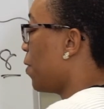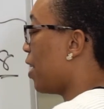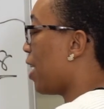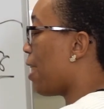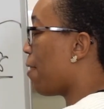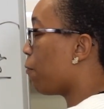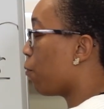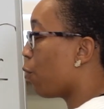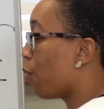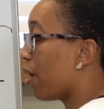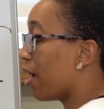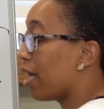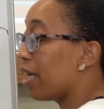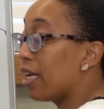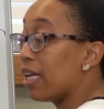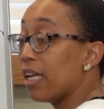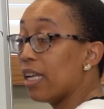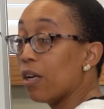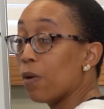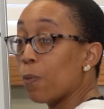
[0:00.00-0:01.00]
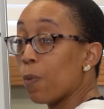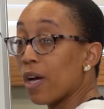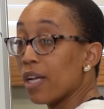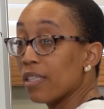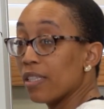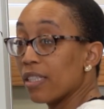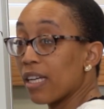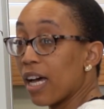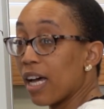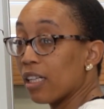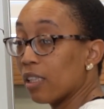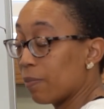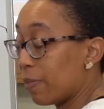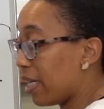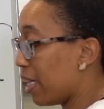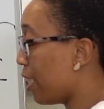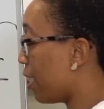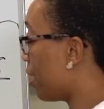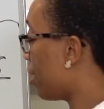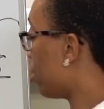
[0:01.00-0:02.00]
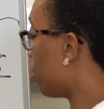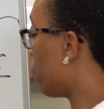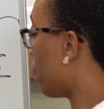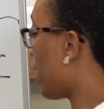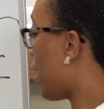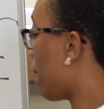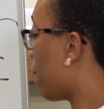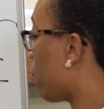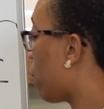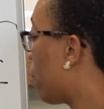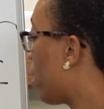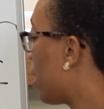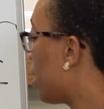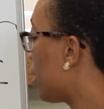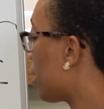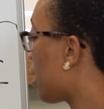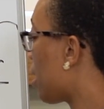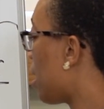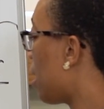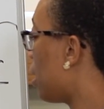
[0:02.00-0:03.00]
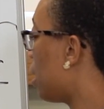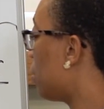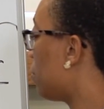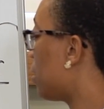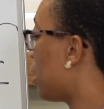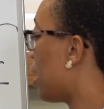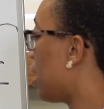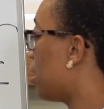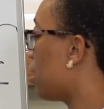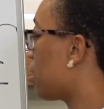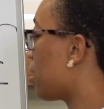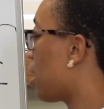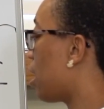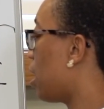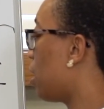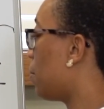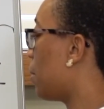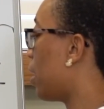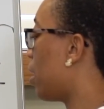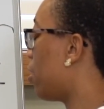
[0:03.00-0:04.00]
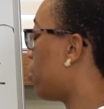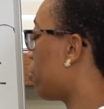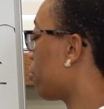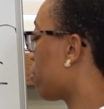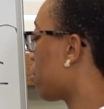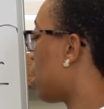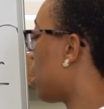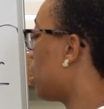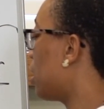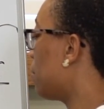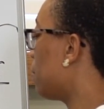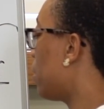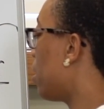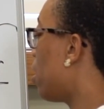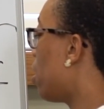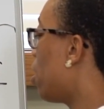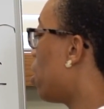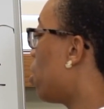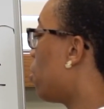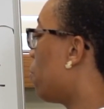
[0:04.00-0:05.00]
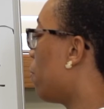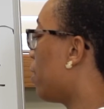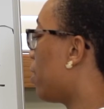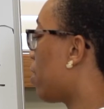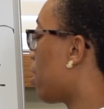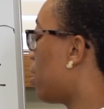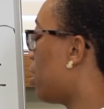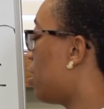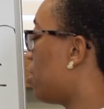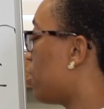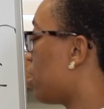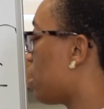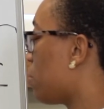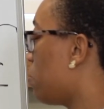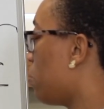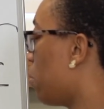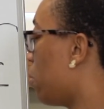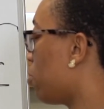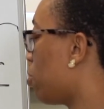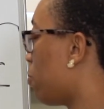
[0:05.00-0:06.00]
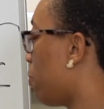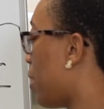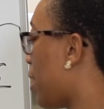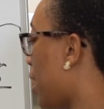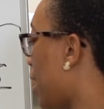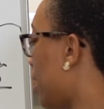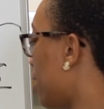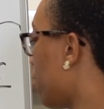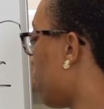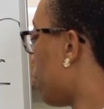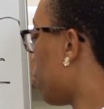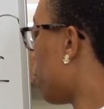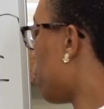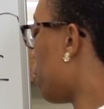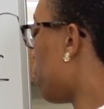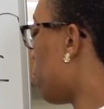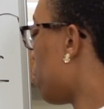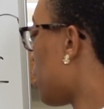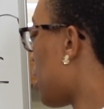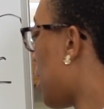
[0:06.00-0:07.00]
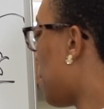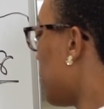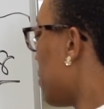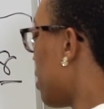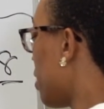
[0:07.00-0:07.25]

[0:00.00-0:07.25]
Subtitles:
only have 1 in the ones column here, so we have a ones column, tens column, and hundreds column, we're going to just multiply. So 2 times